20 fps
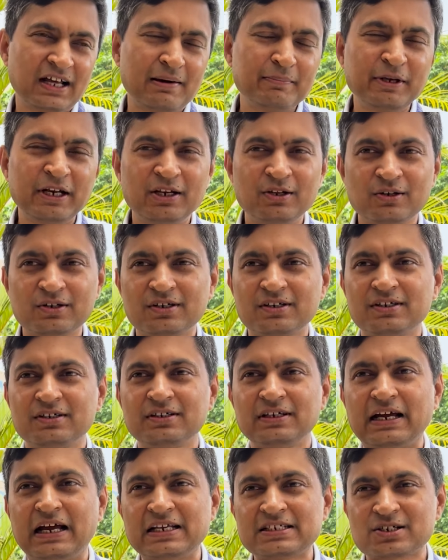I mean, look,
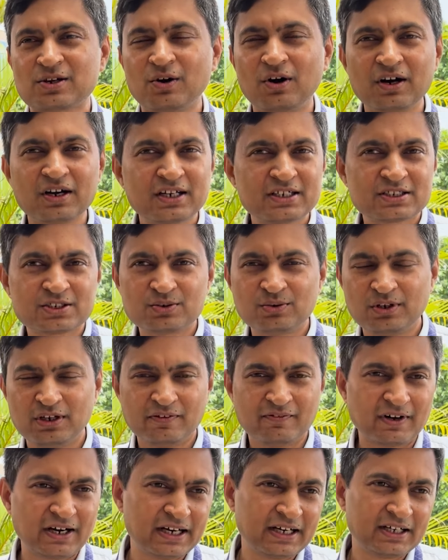as long as you
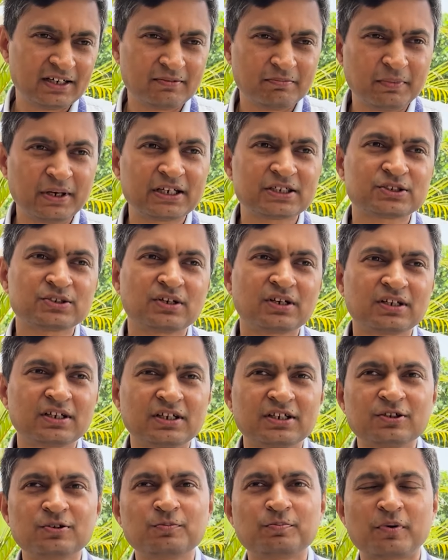divide and make sure
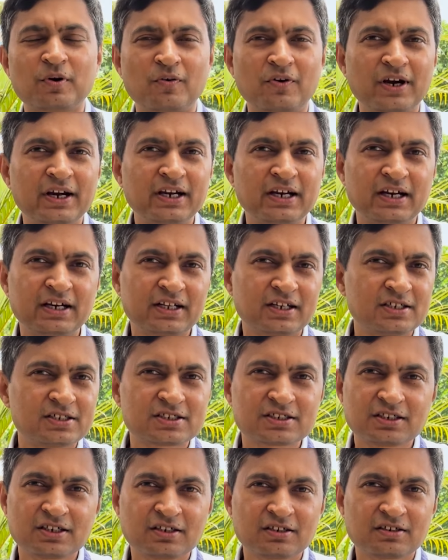that you provide
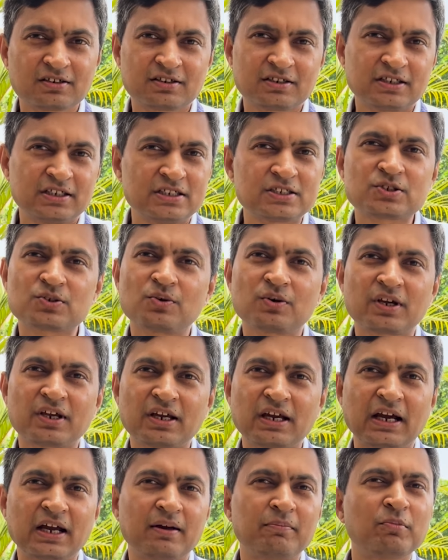attention, it's
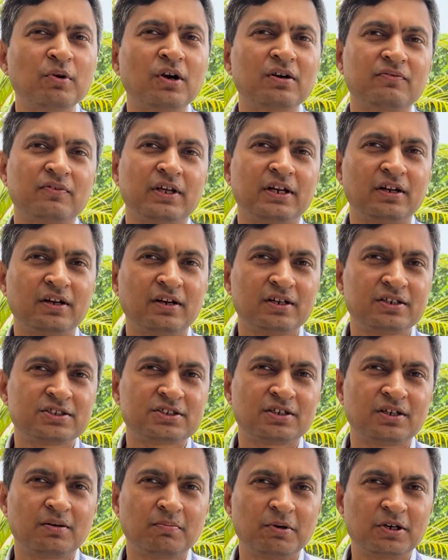okay. I am not very
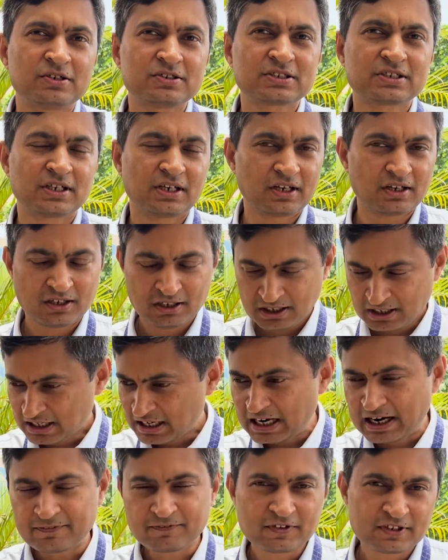rigid about saying
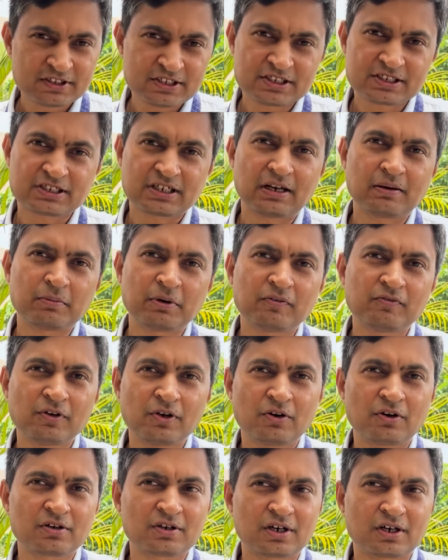after this time I will
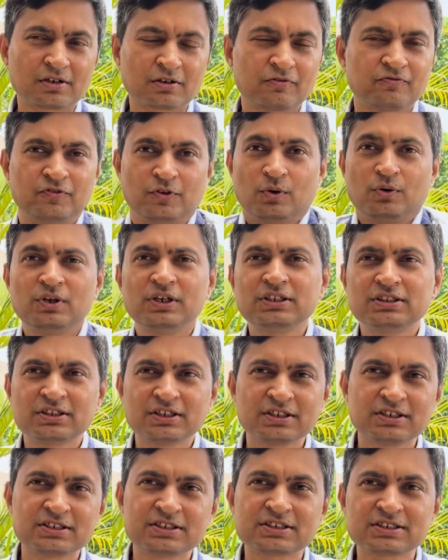not cut off. The only
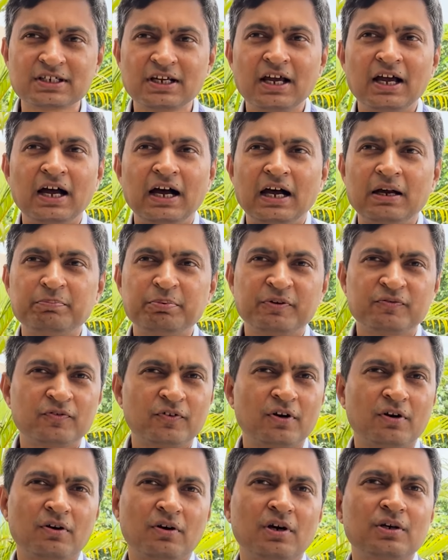thing is I
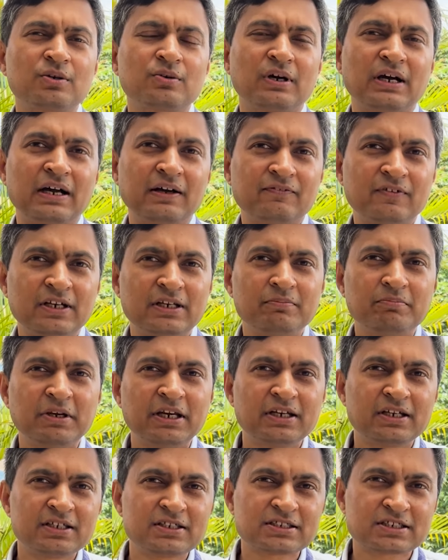prefer not to have any
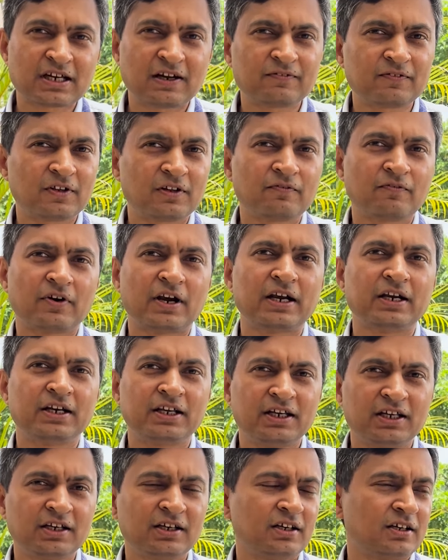meetings after
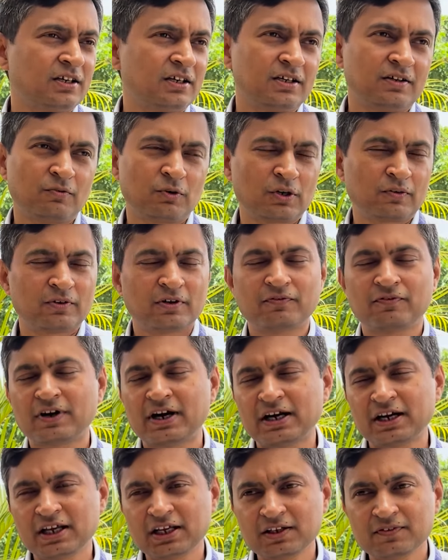Friday, uh, whatever,
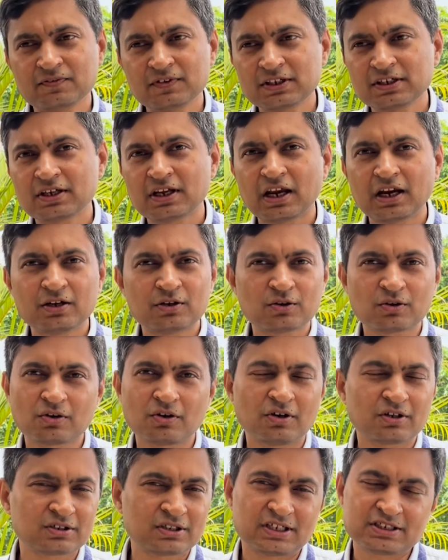Friday evening, 8
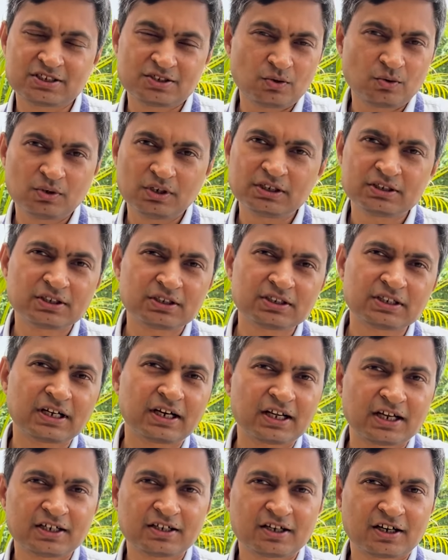o'clock. That's okay. the only thing
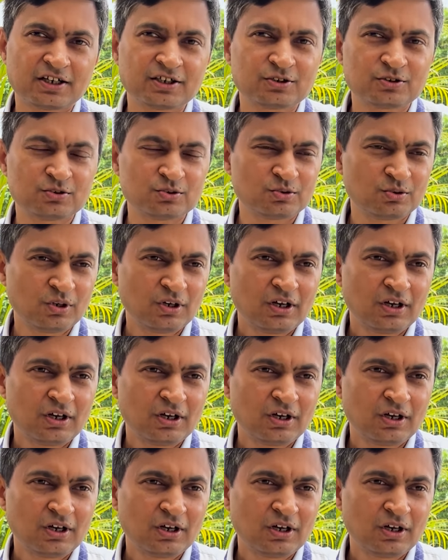that okay. I try to do.